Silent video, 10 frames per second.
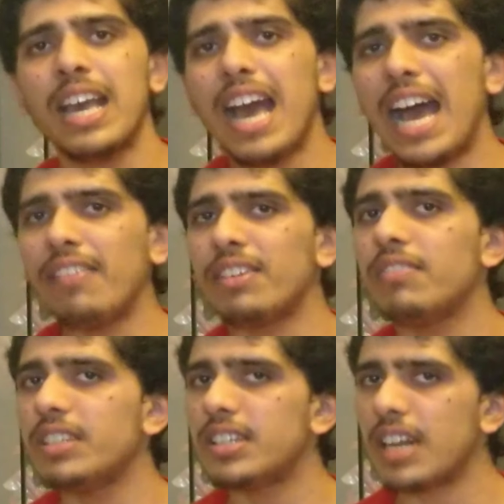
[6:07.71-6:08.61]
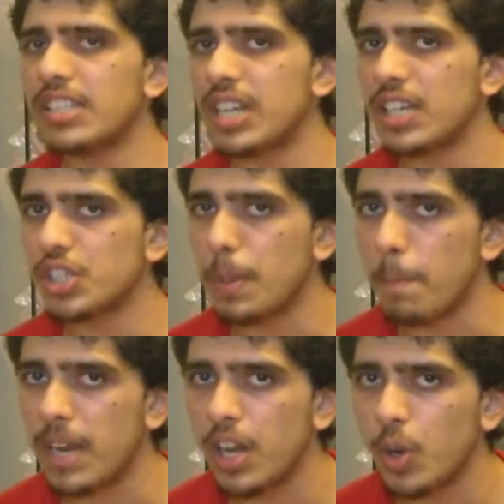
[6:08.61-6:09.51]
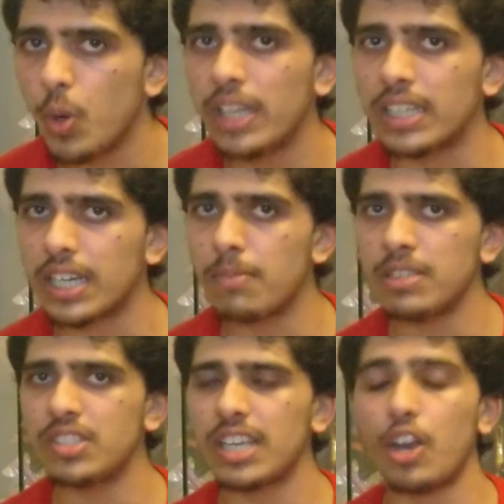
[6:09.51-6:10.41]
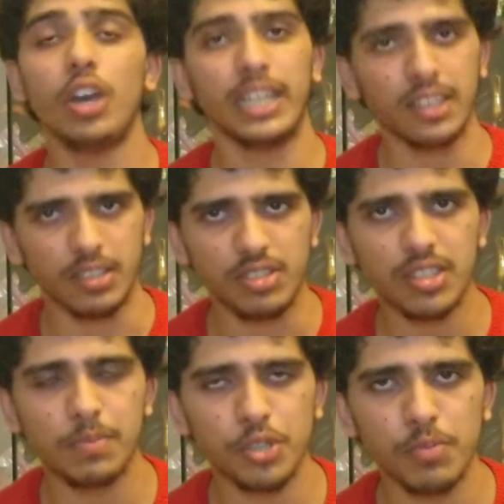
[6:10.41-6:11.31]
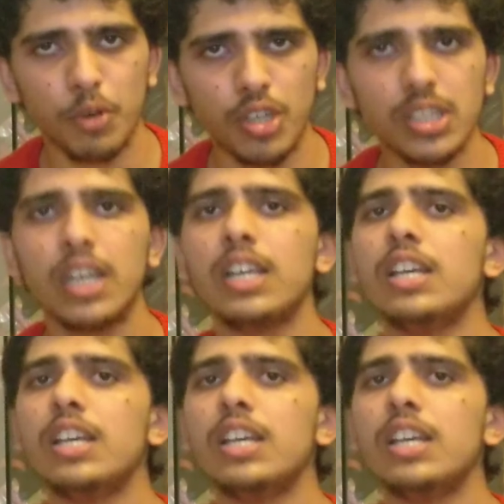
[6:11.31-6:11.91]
I've given the translation below in the comment or in the description box.